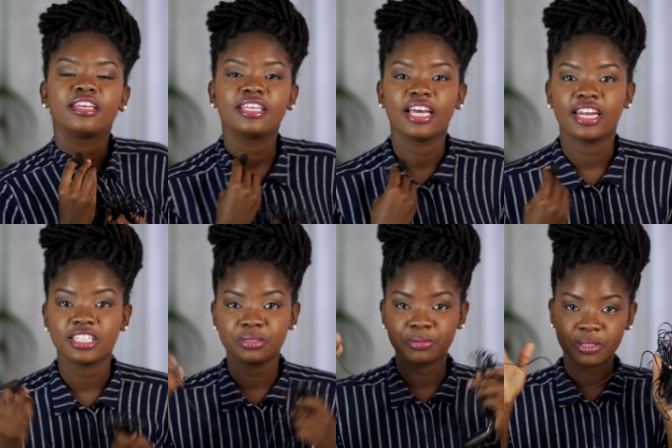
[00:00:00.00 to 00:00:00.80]
Yeah,
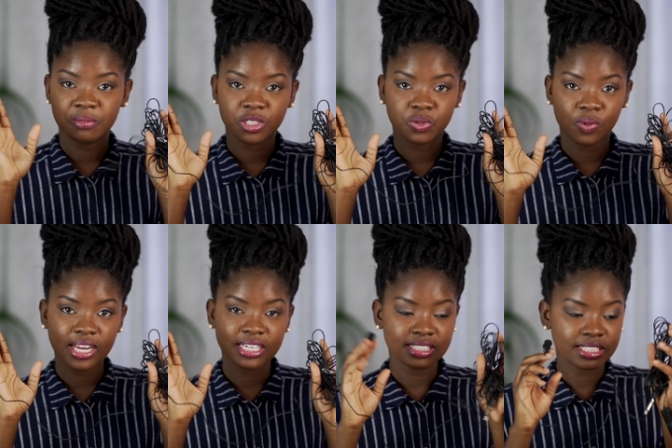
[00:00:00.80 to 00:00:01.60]
that's pretty much
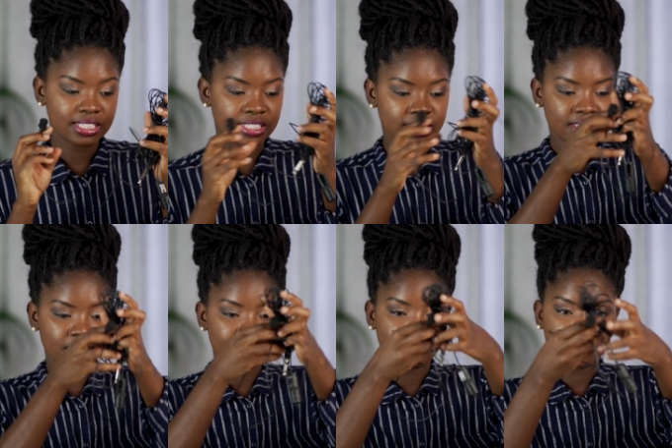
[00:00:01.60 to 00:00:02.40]
what this is. This is
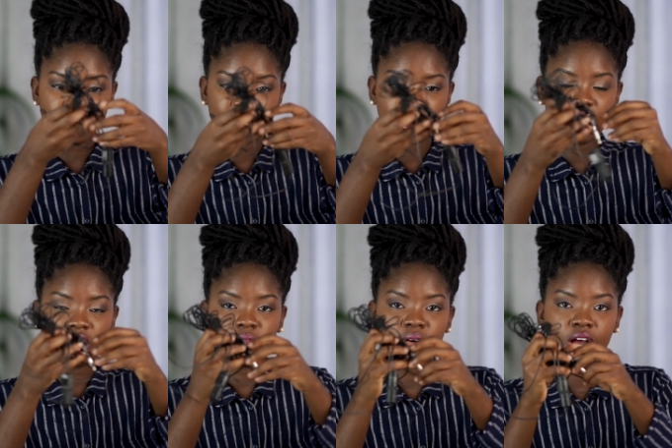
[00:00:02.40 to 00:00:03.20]
a very
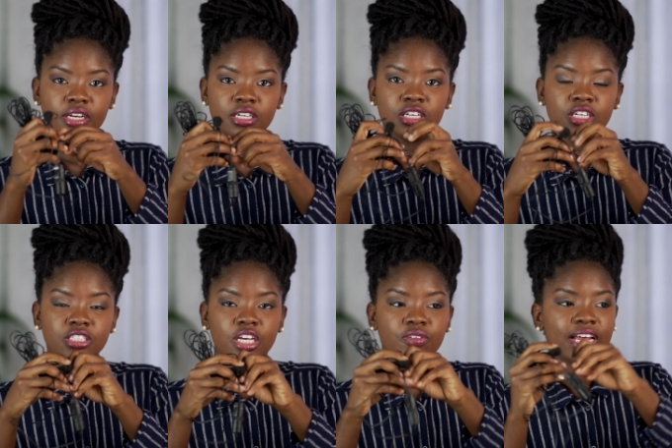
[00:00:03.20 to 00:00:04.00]
long one.
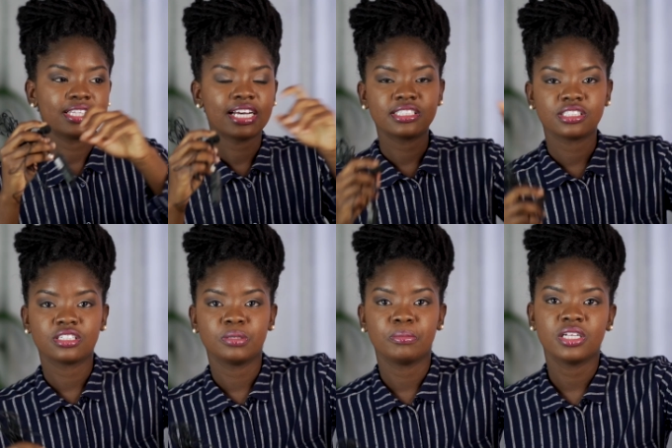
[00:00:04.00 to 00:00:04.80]
So you would attach it to
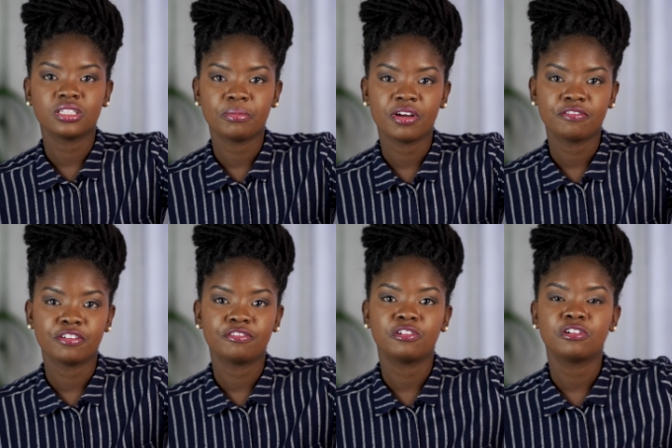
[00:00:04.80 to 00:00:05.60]
the bottom of your
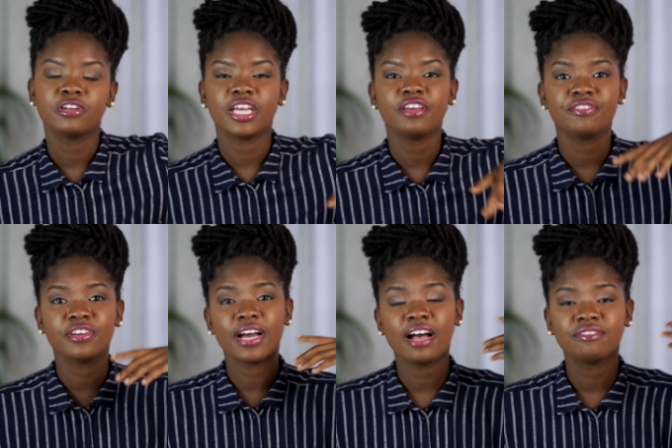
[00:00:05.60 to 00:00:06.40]
phone. If
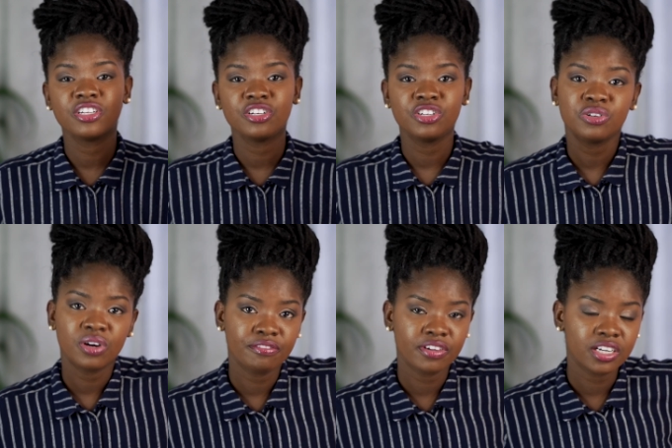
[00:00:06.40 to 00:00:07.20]
you have the
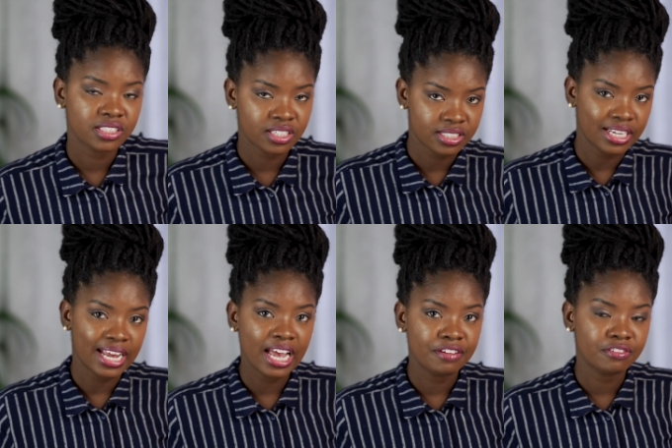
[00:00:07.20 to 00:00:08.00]
newer versions of the
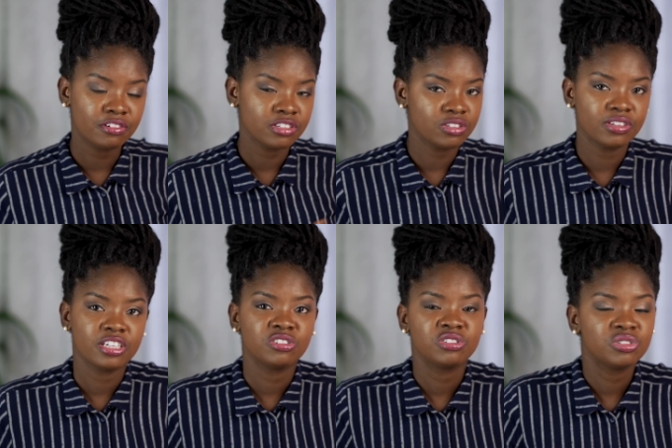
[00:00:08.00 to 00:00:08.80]
iPhone, you know they
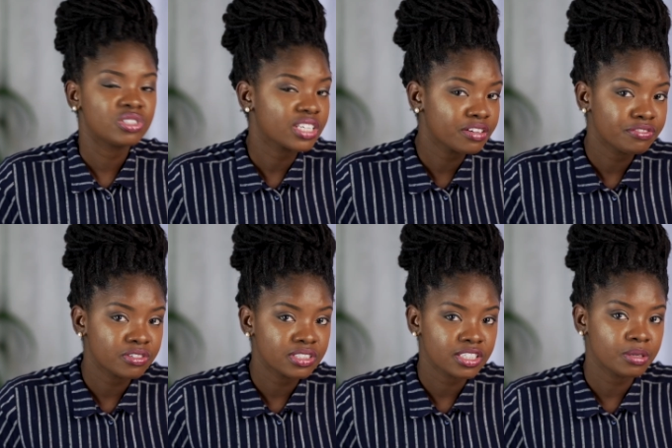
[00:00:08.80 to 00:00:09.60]
don't use
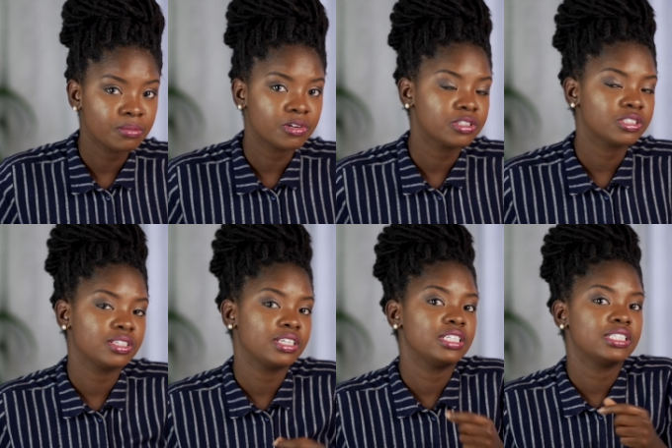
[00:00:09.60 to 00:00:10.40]
earphones anymore, so
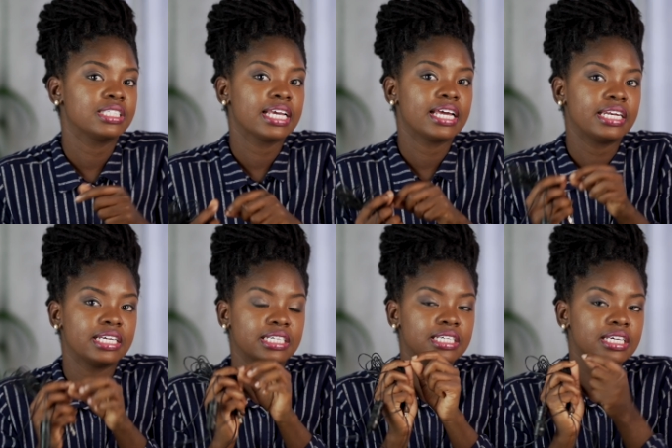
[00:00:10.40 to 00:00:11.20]
you need to get
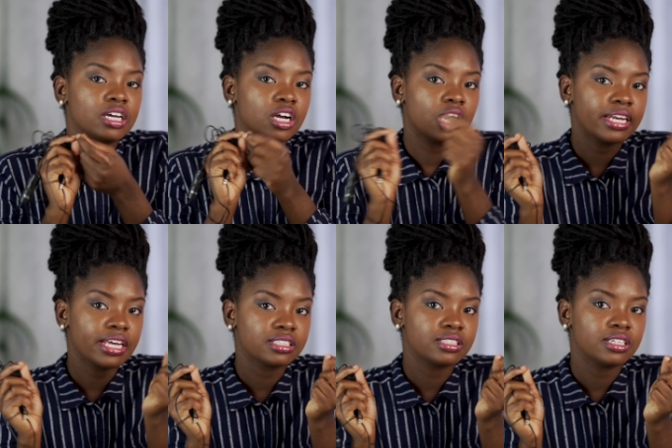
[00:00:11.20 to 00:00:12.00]
the
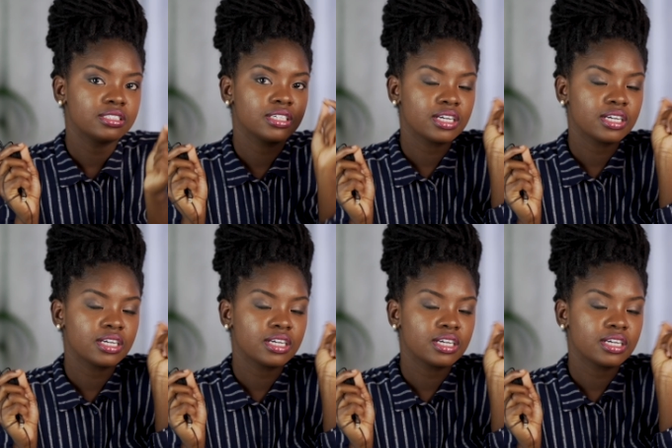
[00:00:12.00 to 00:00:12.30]
connector